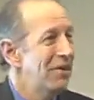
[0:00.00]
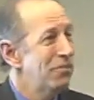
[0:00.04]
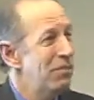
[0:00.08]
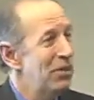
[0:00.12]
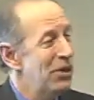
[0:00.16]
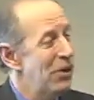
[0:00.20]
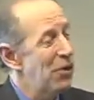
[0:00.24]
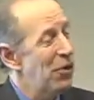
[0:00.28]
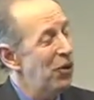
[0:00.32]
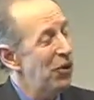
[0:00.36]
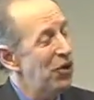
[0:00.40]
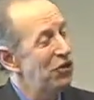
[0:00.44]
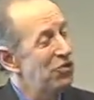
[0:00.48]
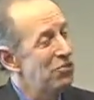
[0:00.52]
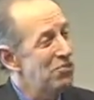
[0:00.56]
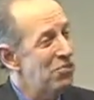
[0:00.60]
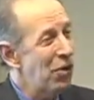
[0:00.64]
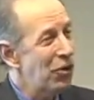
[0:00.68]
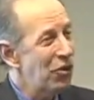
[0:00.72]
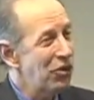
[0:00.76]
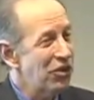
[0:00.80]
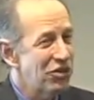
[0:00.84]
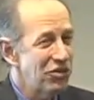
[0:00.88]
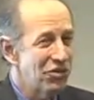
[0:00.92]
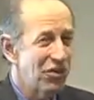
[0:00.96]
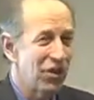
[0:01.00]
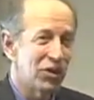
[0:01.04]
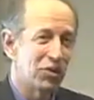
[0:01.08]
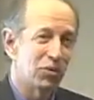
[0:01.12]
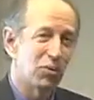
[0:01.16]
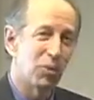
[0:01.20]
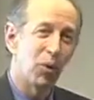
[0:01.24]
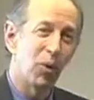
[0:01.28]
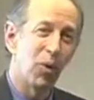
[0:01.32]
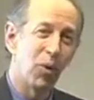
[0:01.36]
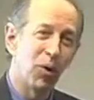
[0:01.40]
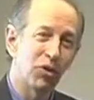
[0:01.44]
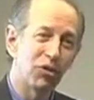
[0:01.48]
Because most of us
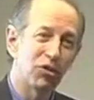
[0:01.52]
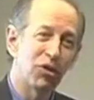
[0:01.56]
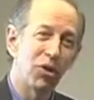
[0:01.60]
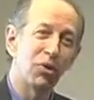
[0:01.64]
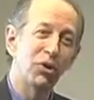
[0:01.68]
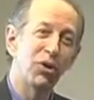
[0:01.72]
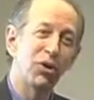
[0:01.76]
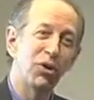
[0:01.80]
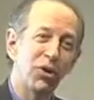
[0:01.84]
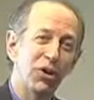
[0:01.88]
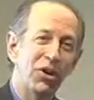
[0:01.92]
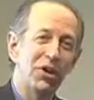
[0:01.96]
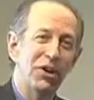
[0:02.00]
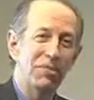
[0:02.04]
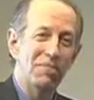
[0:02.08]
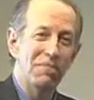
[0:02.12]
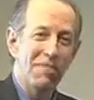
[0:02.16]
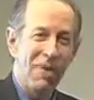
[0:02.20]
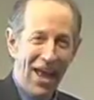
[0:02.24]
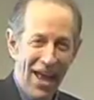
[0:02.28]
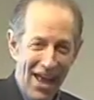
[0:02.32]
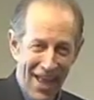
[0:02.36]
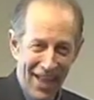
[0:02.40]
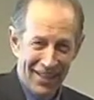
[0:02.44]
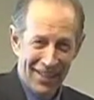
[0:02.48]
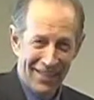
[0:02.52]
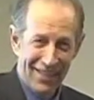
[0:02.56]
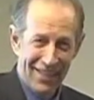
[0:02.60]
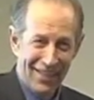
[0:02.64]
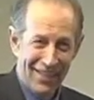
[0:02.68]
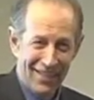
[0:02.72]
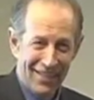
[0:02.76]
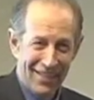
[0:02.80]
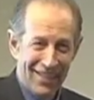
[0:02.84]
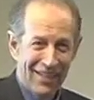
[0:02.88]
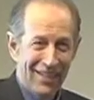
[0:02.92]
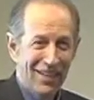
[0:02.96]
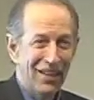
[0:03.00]
were also good at math,
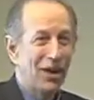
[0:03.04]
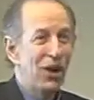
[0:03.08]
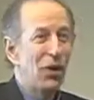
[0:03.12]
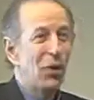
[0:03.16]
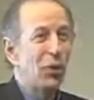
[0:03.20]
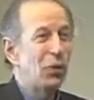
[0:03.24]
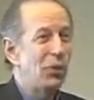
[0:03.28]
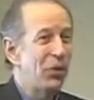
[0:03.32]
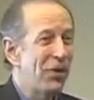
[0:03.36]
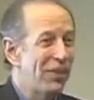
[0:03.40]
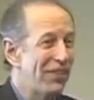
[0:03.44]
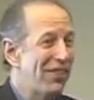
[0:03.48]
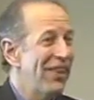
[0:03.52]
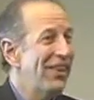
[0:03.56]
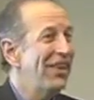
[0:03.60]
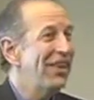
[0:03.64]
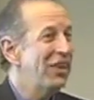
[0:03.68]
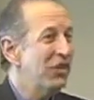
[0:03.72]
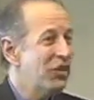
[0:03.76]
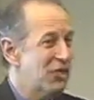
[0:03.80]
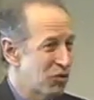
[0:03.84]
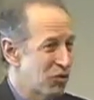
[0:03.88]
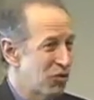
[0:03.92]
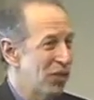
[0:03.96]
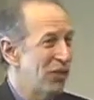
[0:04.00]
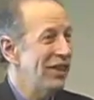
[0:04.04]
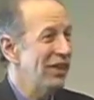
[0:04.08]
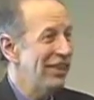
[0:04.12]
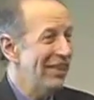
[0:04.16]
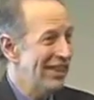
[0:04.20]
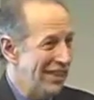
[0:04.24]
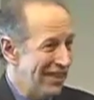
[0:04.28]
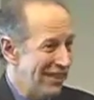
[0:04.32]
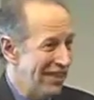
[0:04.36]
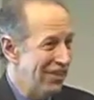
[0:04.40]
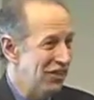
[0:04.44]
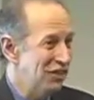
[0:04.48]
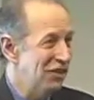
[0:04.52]
we think it's
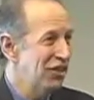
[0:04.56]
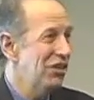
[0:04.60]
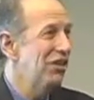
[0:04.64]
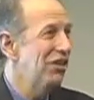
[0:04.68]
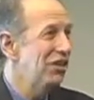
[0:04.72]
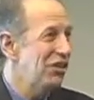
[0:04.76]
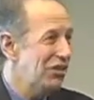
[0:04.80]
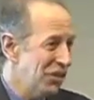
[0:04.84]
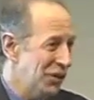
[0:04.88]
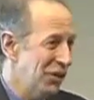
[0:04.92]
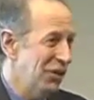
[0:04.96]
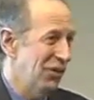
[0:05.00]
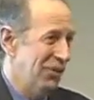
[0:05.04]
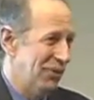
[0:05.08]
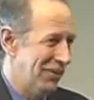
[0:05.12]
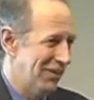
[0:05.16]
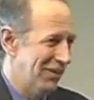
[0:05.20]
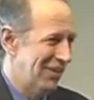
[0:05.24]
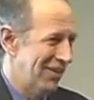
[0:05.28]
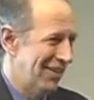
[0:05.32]
really easy to do.